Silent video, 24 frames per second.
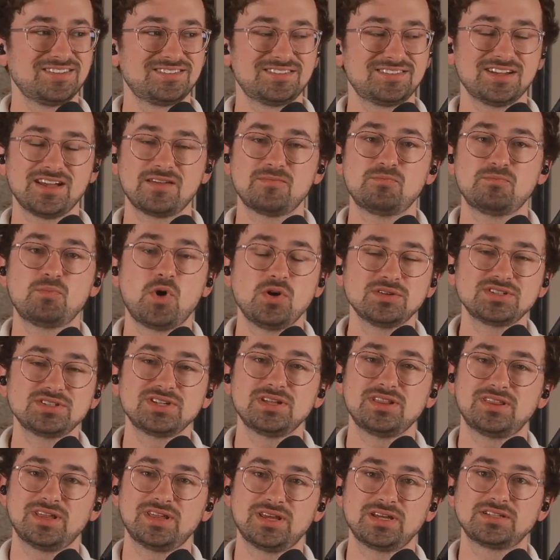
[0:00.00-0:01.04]

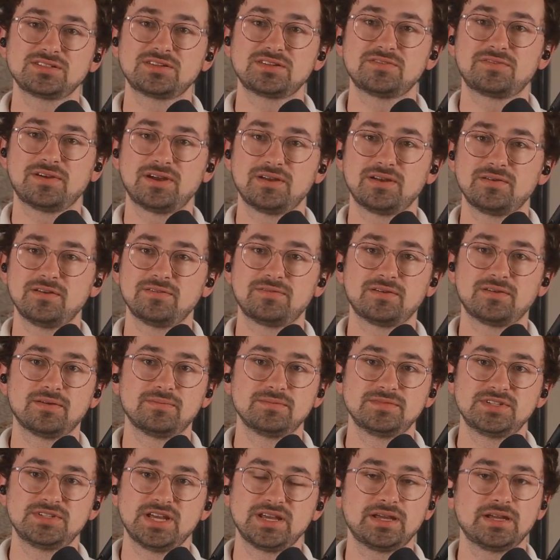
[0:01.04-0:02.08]
Mostly things. If
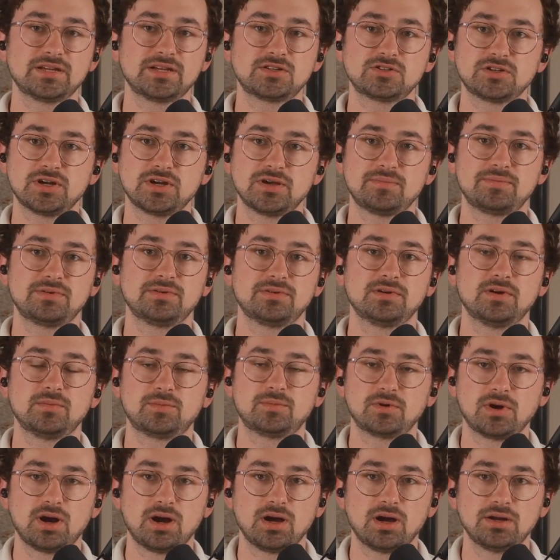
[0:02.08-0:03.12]
I'm taking a trip
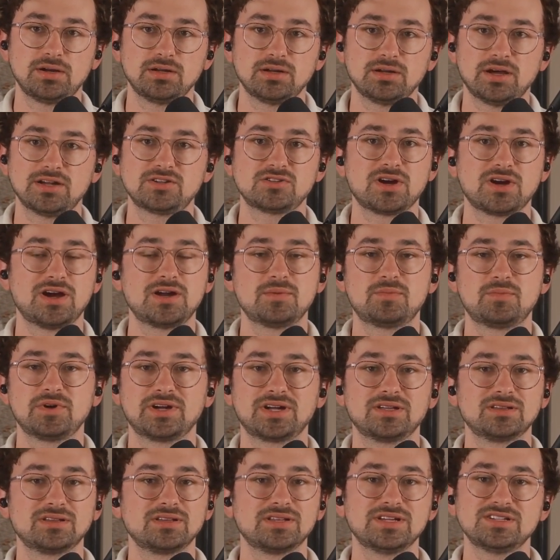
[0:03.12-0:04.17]
abroad, I try to
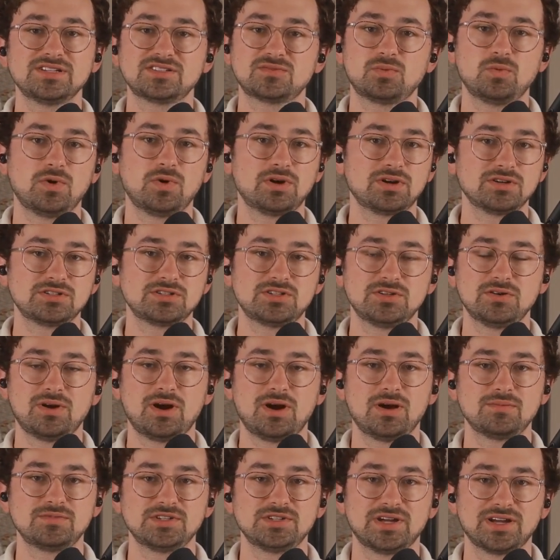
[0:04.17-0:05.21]
bring at least 1 or 2
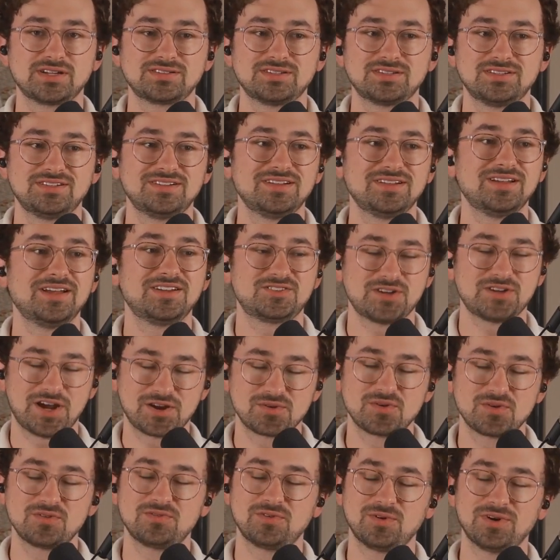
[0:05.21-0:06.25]
objects, and I try
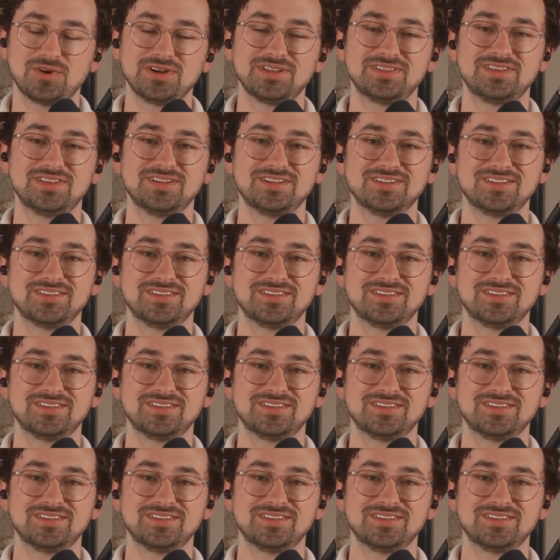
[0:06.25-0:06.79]
to avoid the